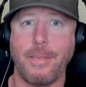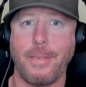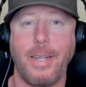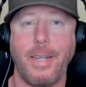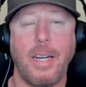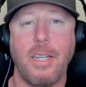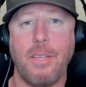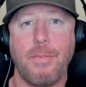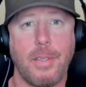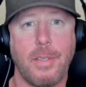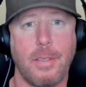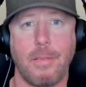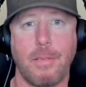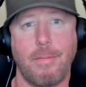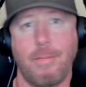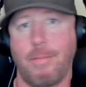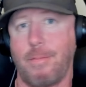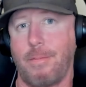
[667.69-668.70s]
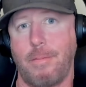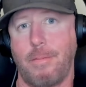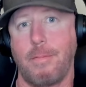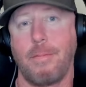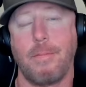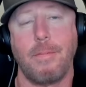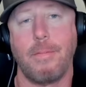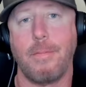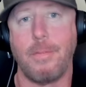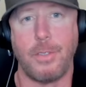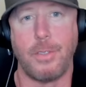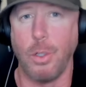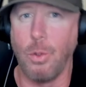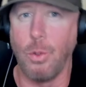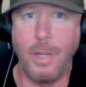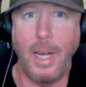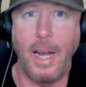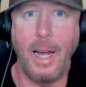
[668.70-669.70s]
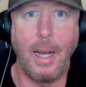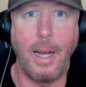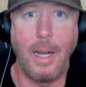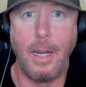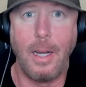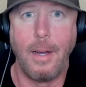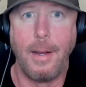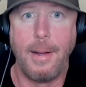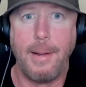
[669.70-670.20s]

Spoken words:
and not even do that,